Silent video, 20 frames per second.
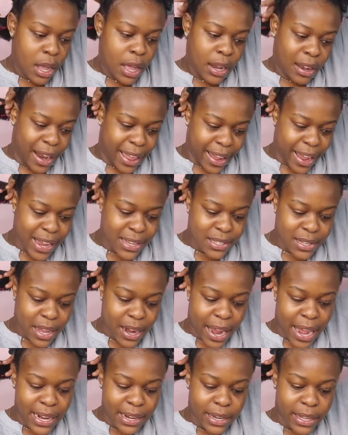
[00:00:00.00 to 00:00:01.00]
Like I
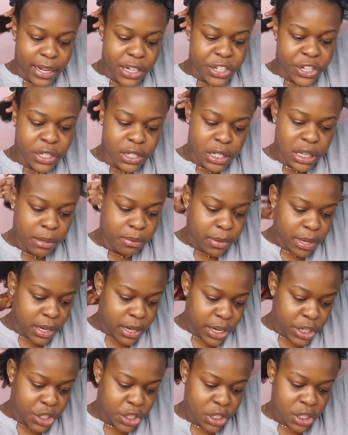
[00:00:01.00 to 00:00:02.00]
said, I did just deep
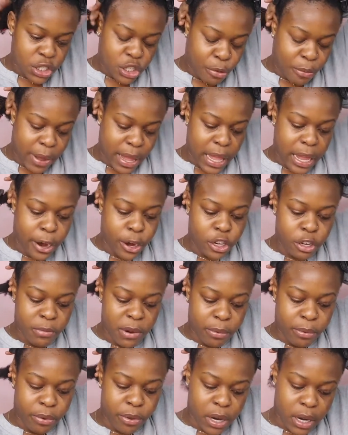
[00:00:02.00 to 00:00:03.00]
condition, so my hair should
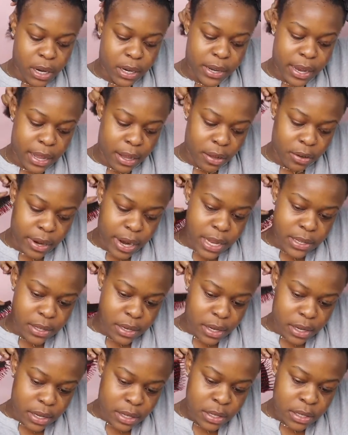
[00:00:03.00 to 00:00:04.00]
be pretty detangled as it
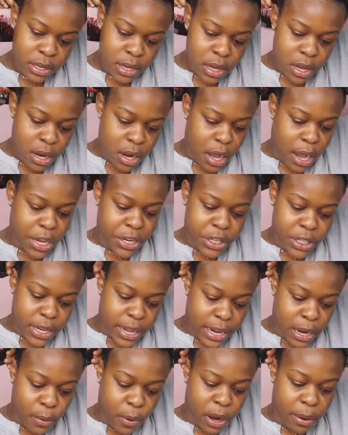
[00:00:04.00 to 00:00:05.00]
is. I just
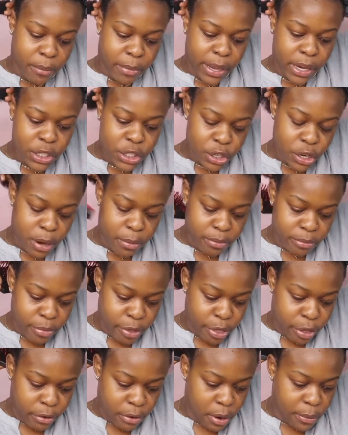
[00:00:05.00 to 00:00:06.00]
kind of want to make sure I'm
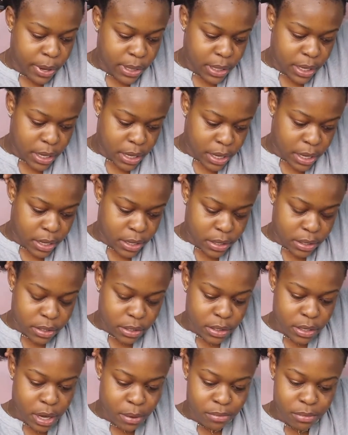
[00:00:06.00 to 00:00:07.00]
thorough with it
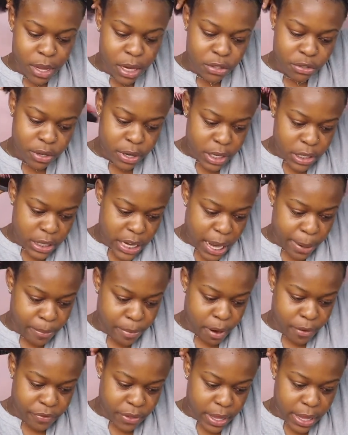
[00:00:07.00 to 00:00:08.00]
because I'm not trying to snap
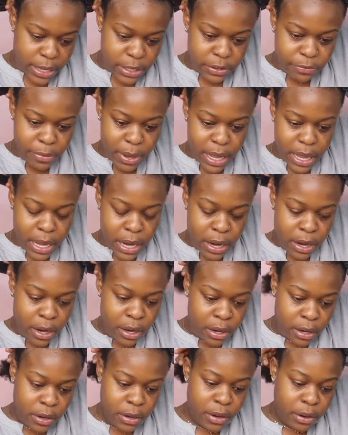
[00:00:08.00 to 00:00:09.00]
off the ends of my hair
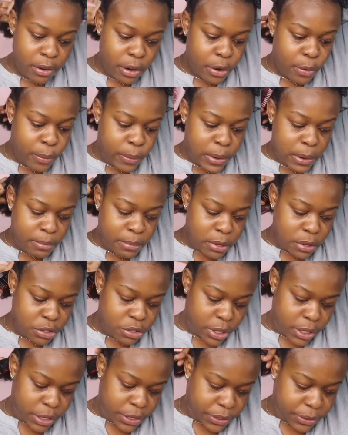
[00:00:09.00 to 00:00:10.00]
when I'm blow
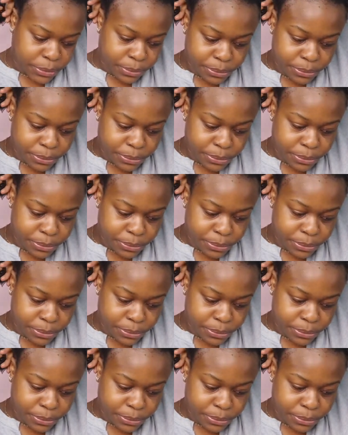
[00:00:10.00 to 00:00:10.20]
drying.